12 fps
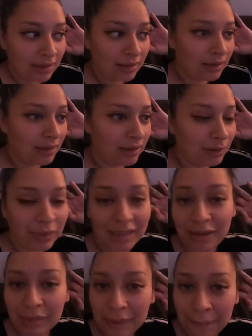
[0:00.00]
But
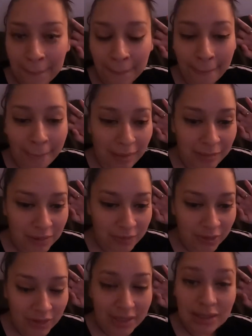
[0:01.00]
anyway, I'm going to
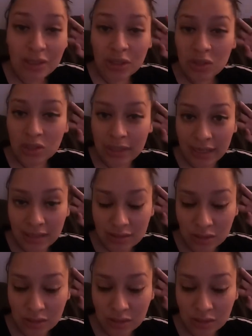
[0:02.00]
bring you guys along today.